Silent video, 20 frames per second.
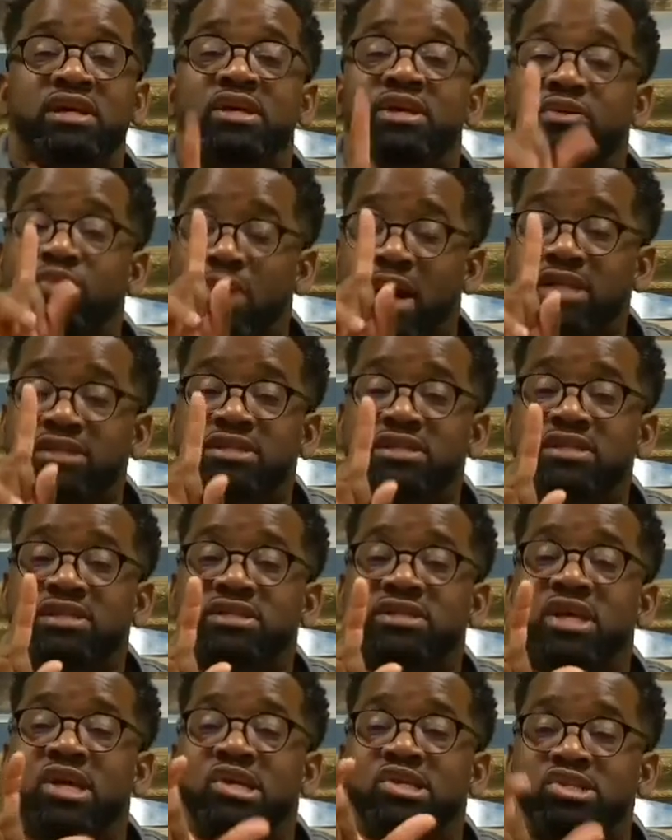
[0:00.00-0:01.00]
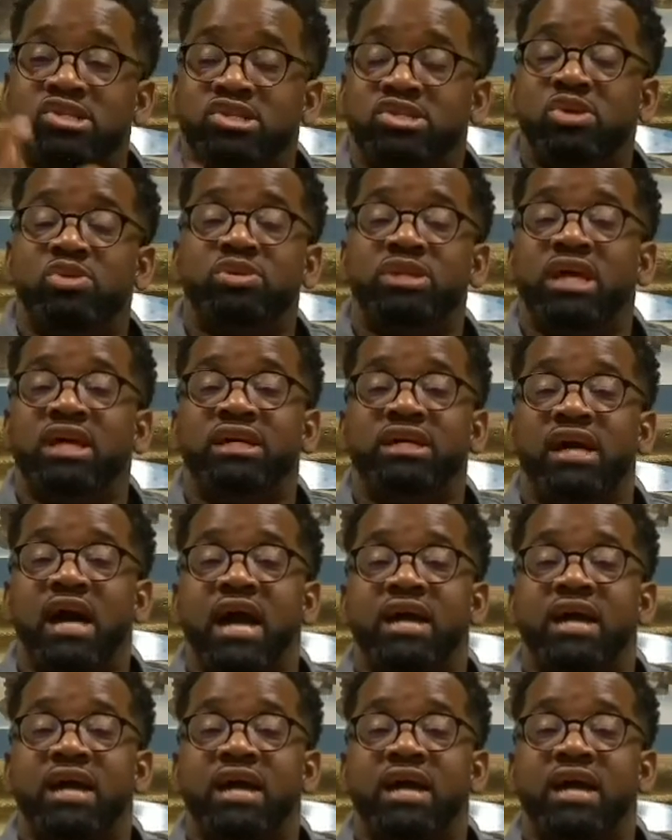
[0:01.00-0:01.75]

Watch this, so that God